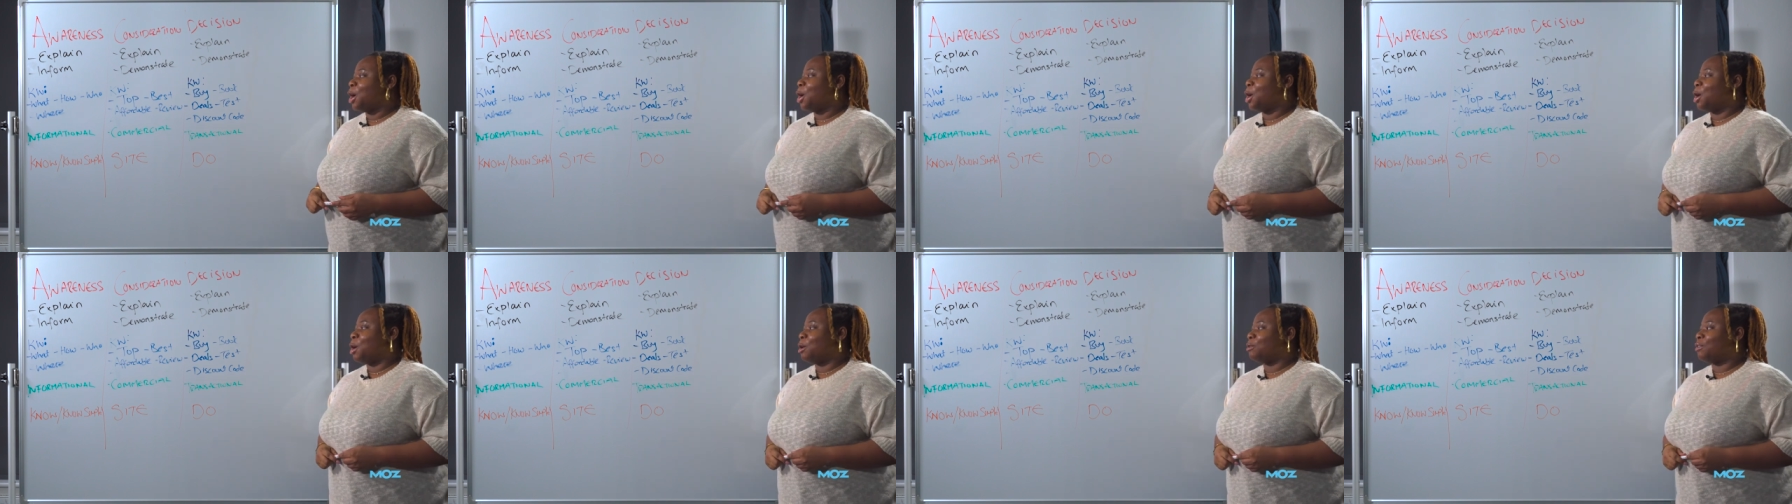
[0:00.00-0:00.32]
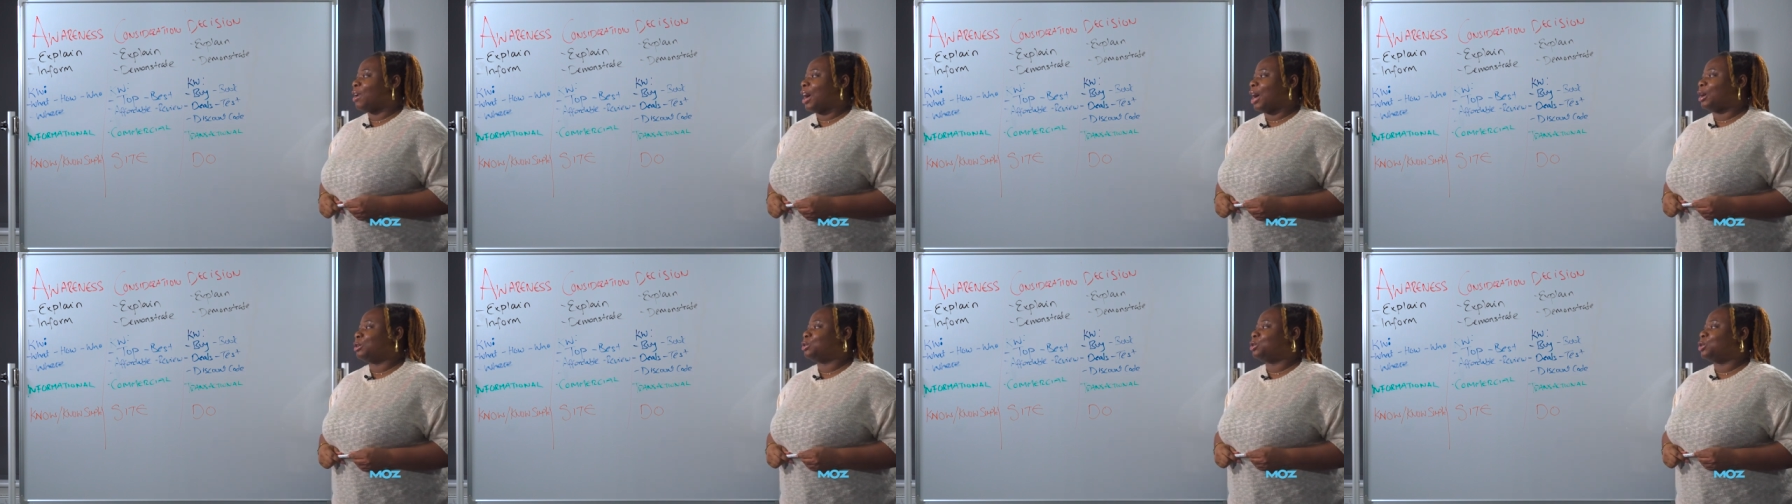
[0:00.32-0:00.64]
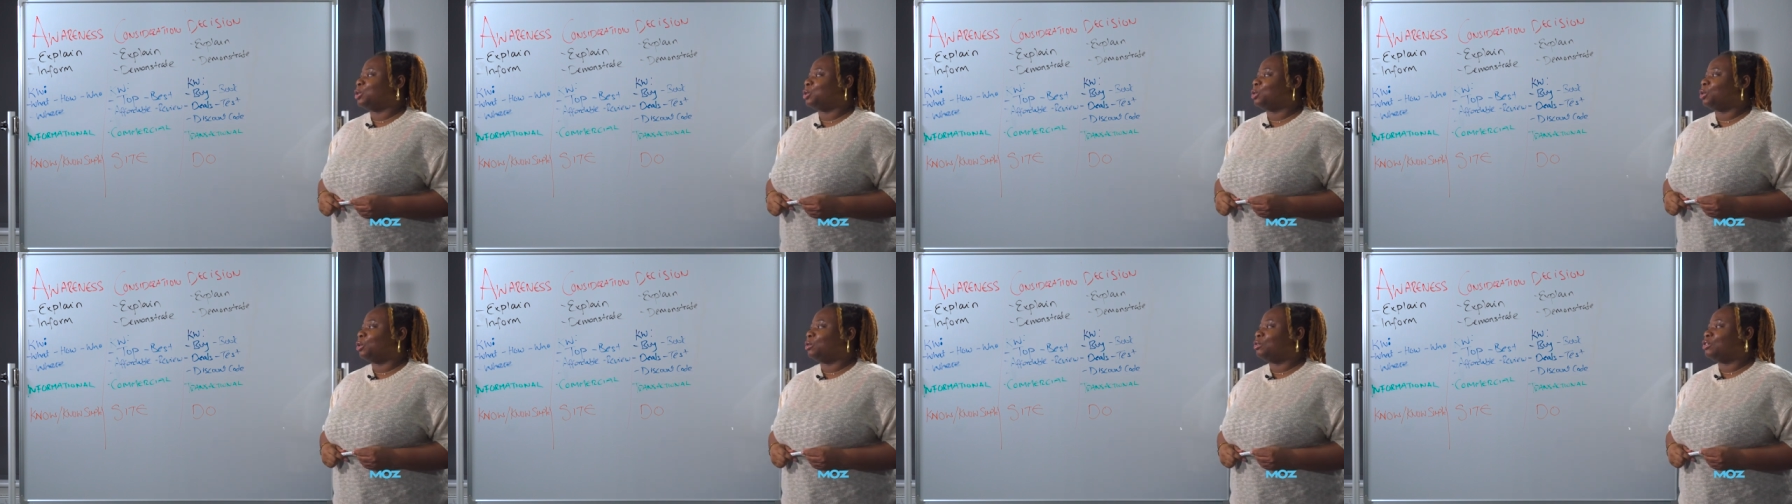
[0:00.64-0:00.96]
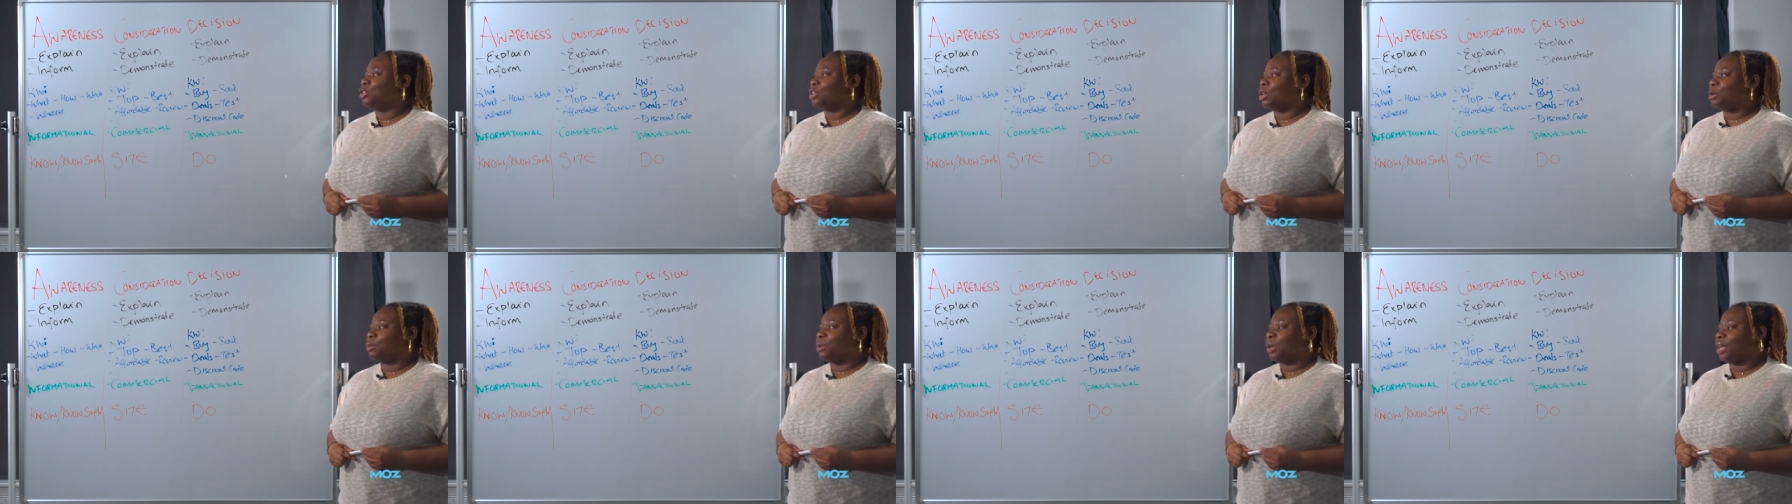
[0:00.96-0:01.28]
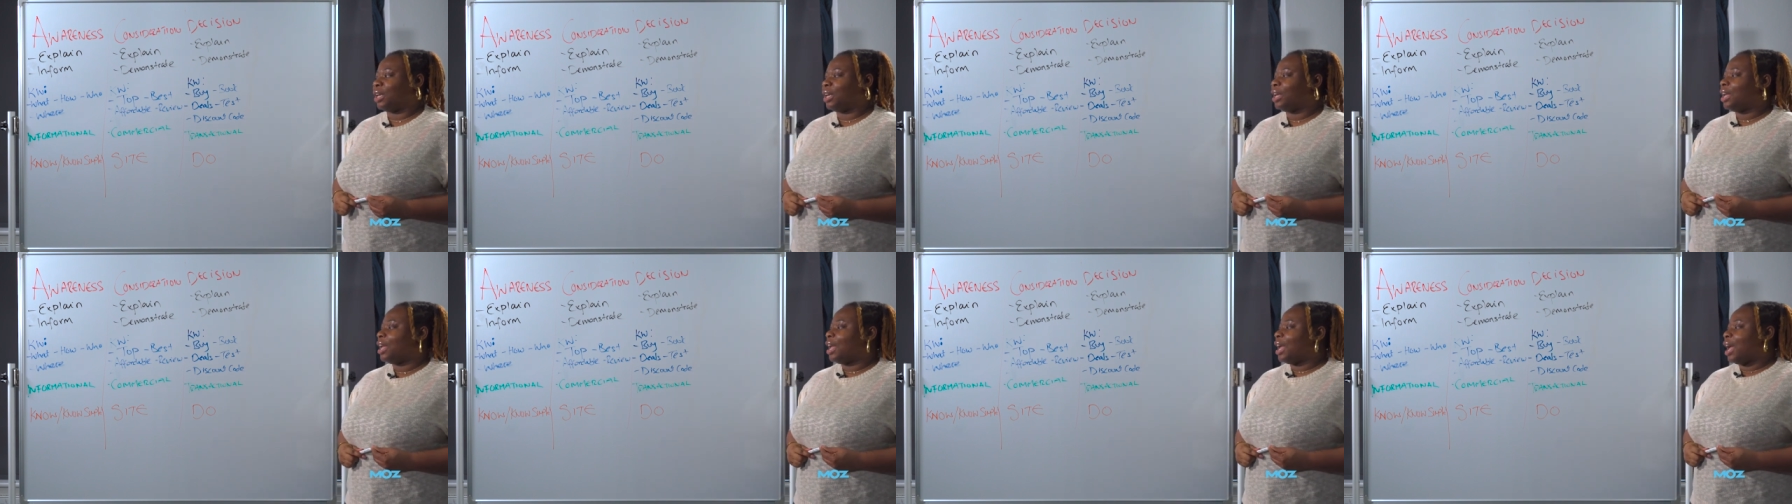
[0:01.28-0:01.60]
of how to sort of do
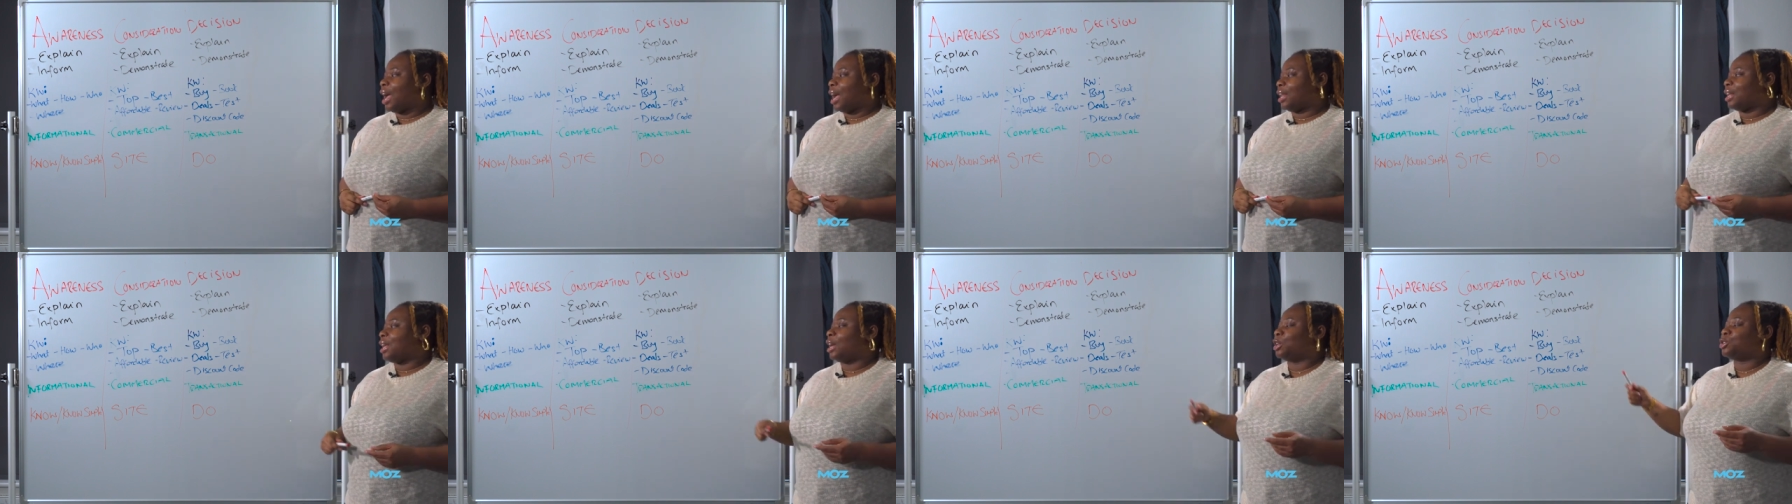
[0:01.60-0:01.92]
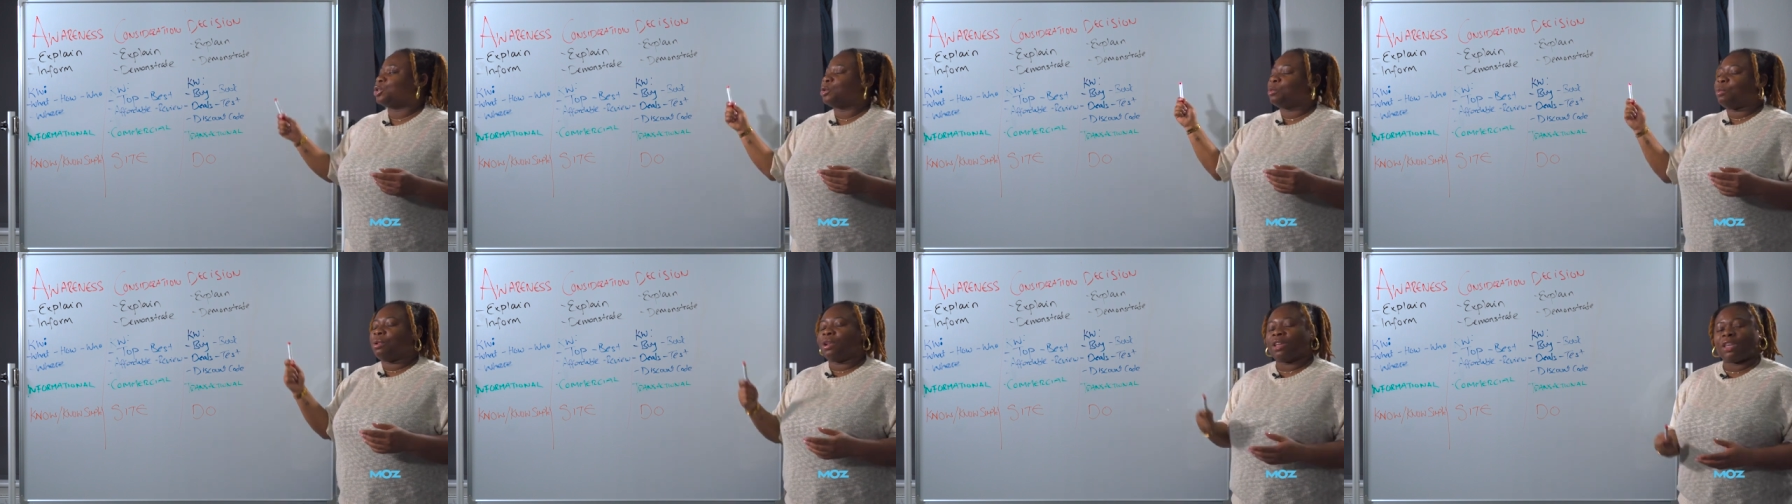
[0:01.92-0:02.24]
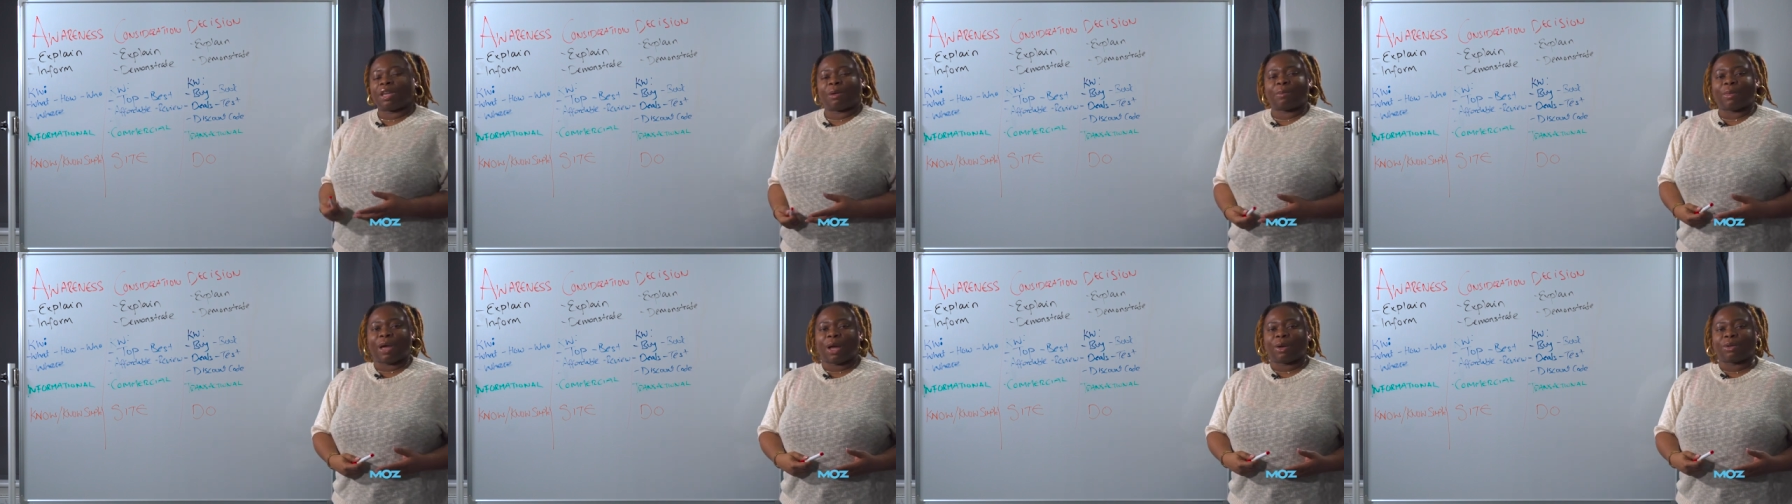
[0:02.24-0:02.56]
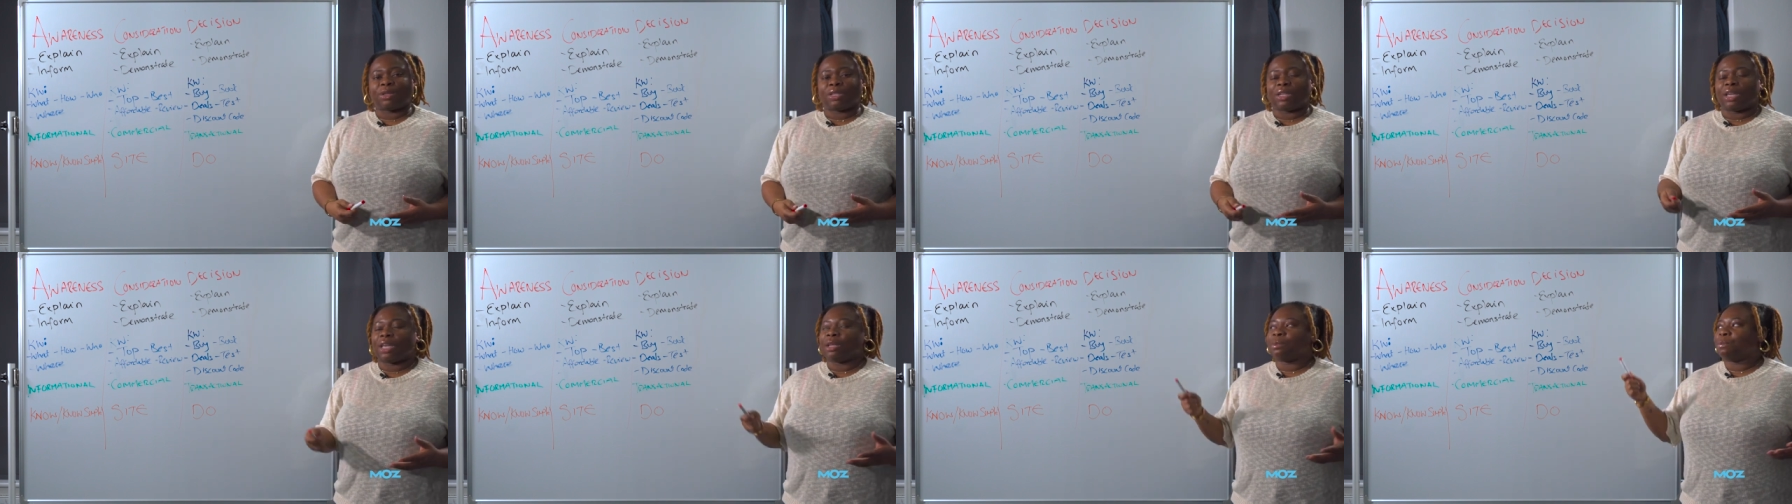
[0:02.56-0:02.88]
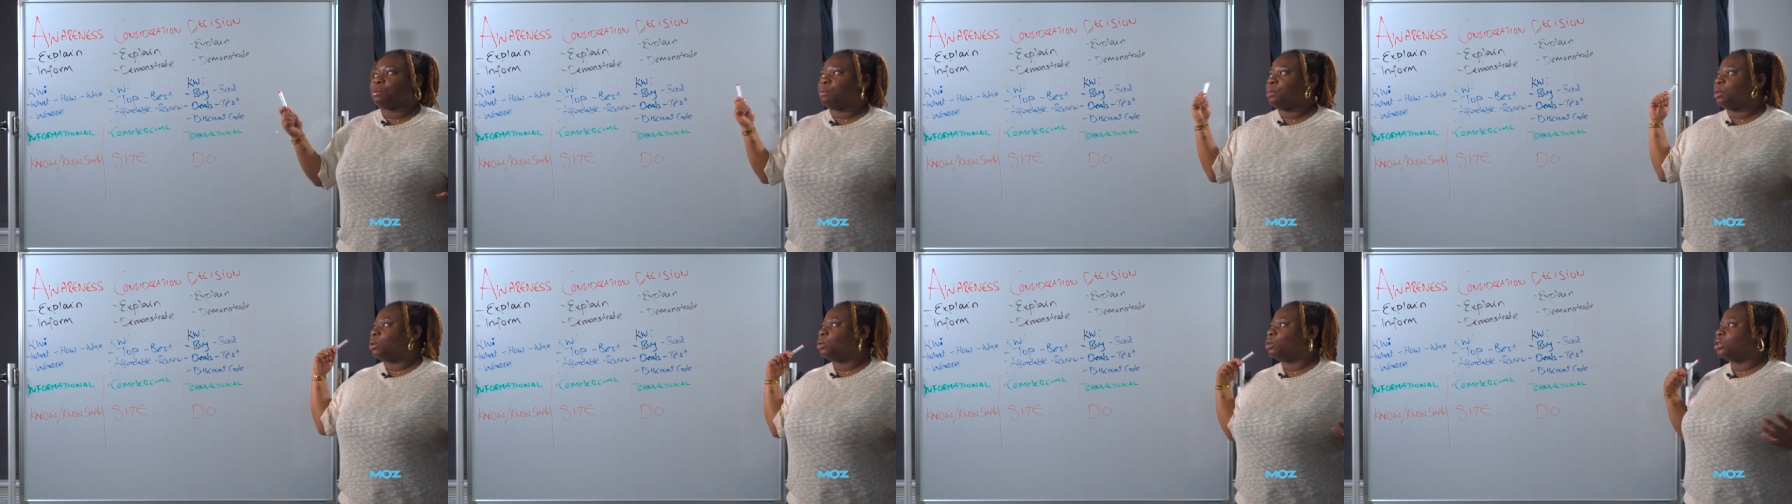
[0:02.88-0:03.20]
it and how to play about it
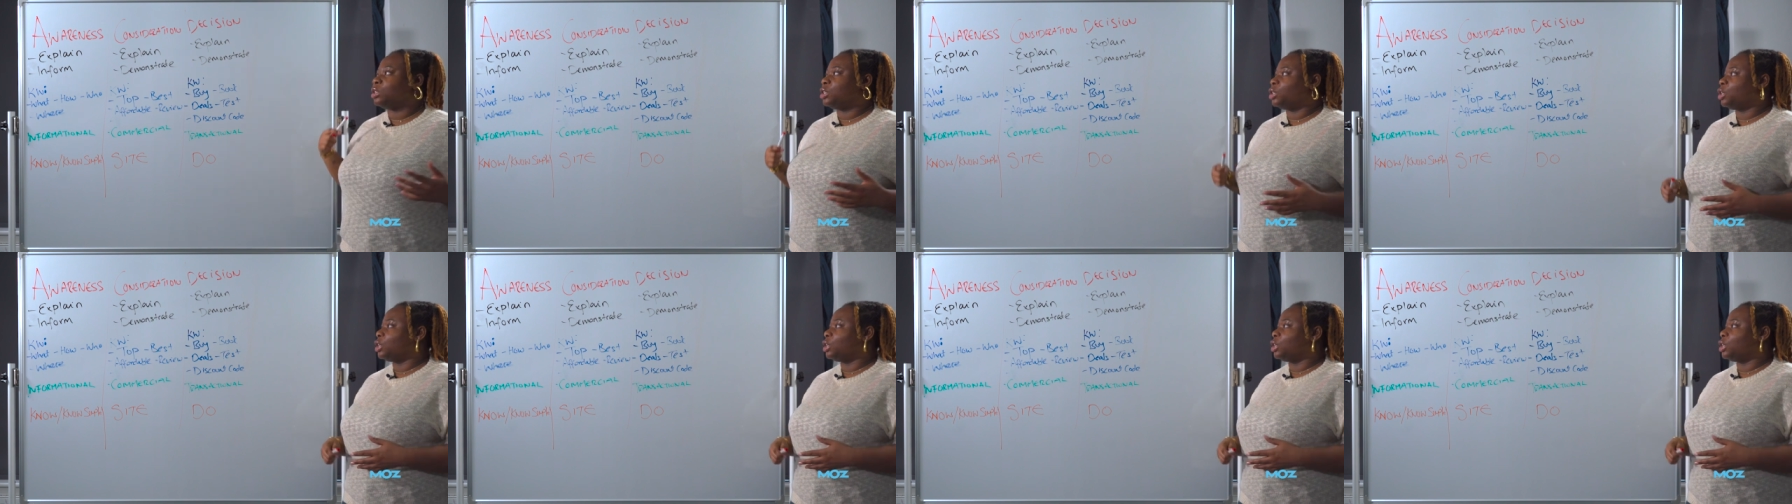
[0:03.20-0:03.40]
and build,